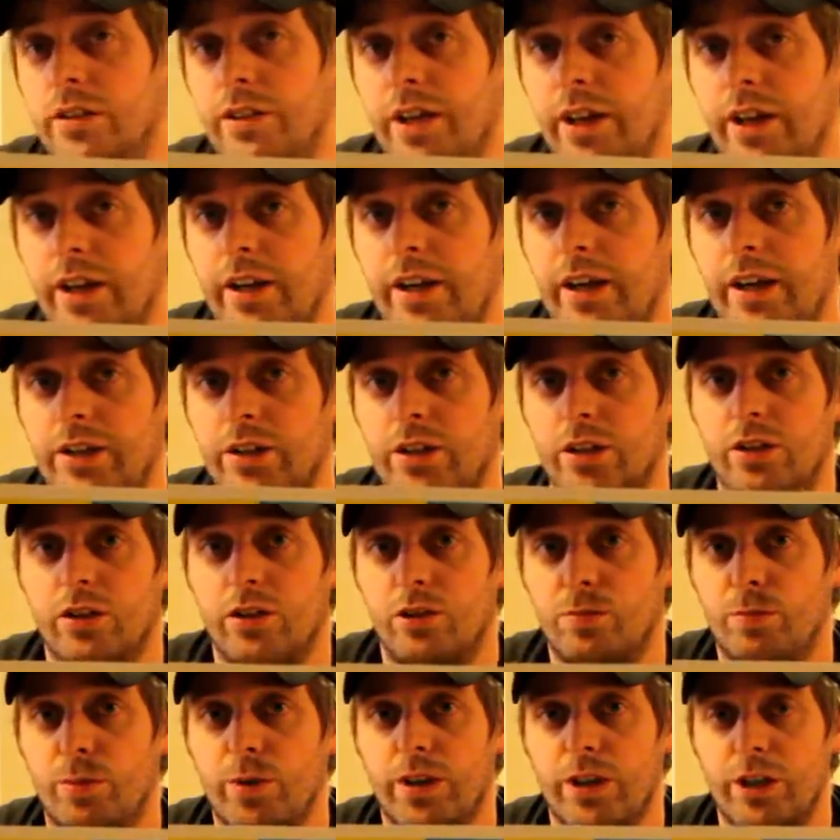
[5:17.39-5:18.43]
That actually
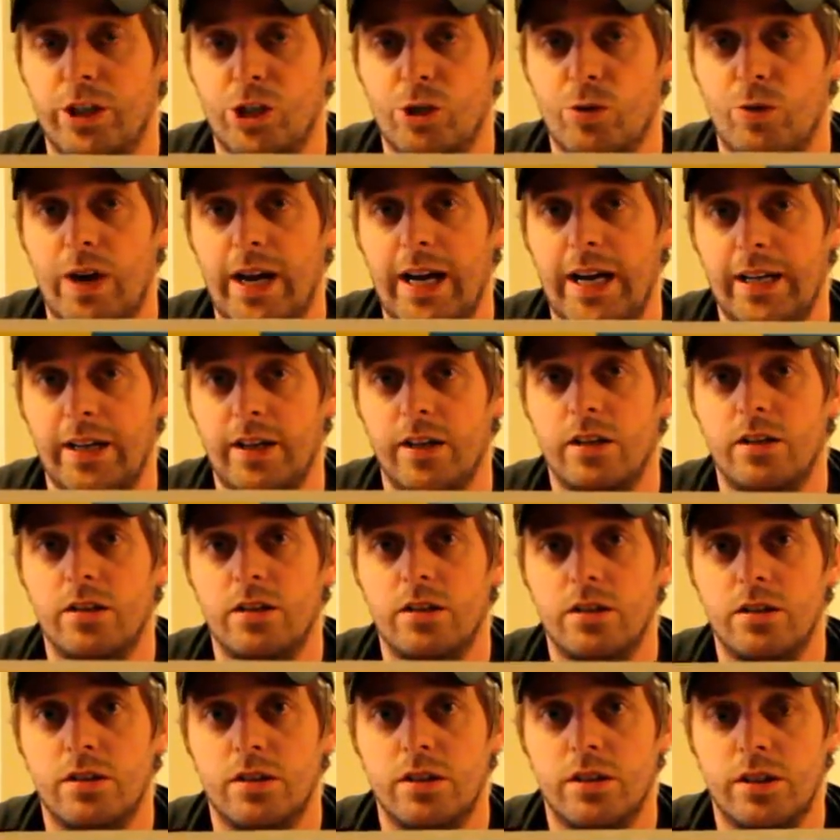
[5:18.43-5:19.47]
looks pretty schwank.
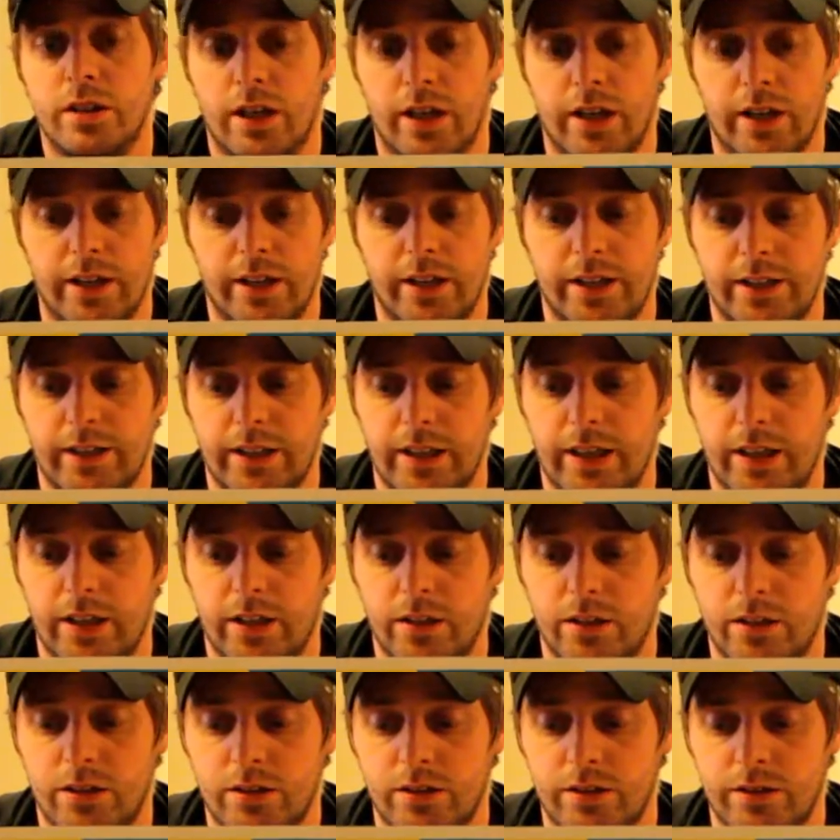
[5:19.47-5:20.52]
I like
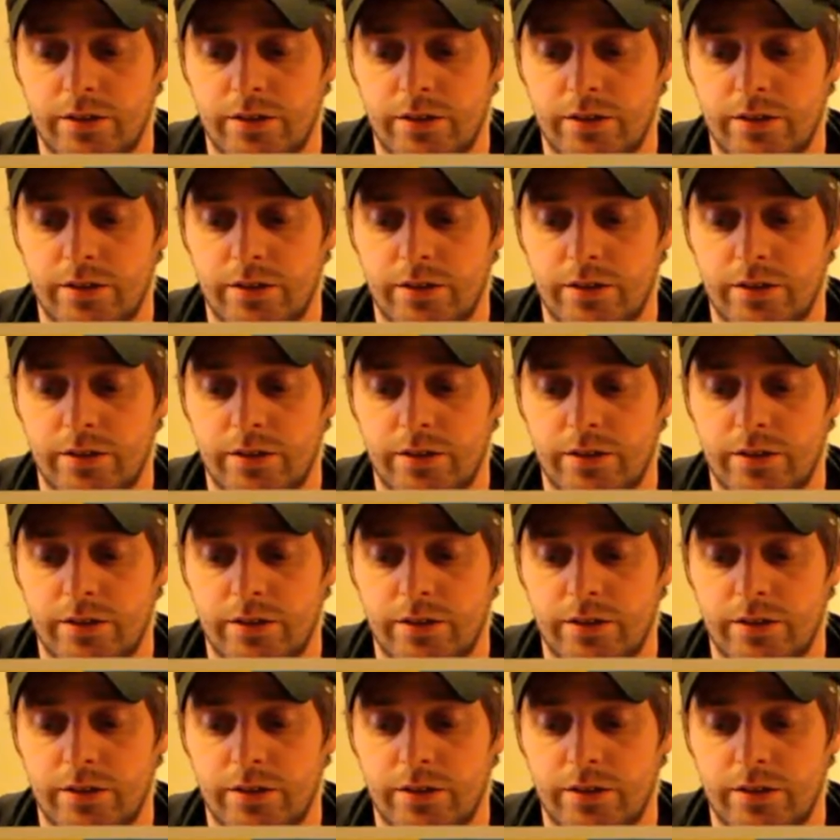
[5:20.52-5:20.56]
that.